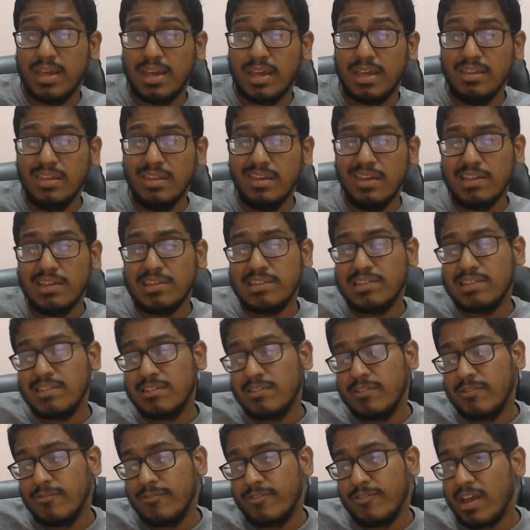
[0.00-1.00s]
I think
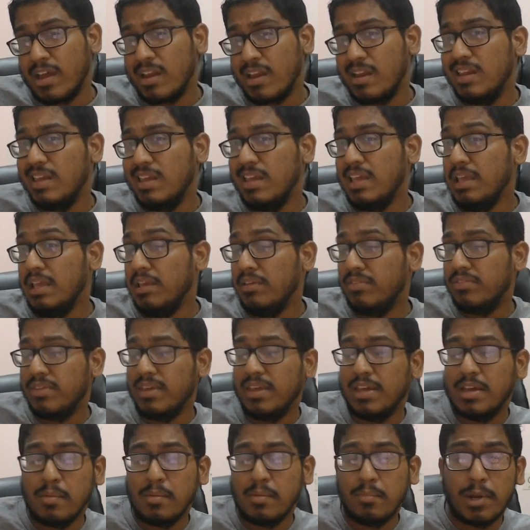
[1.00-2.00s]
it's fairly
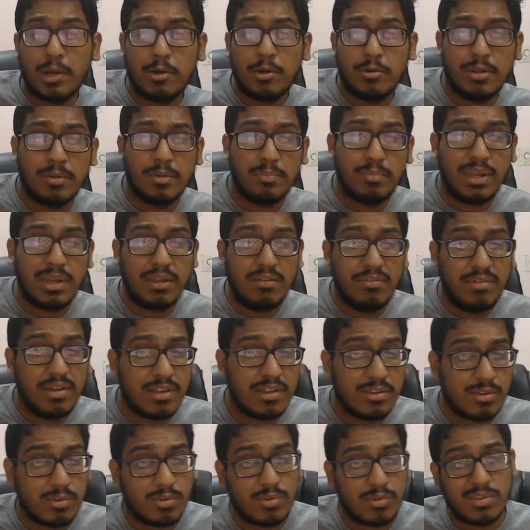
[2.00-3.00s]
easy compared to the
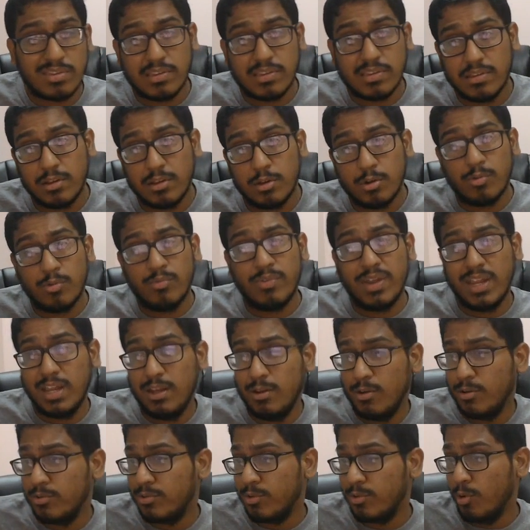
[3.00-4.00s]
previous
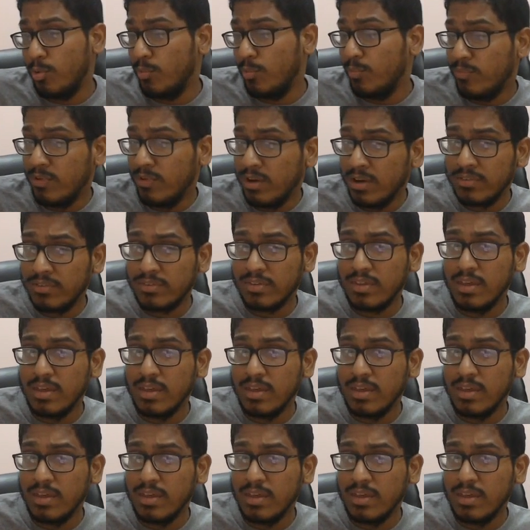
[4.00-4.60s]
videos homeworks.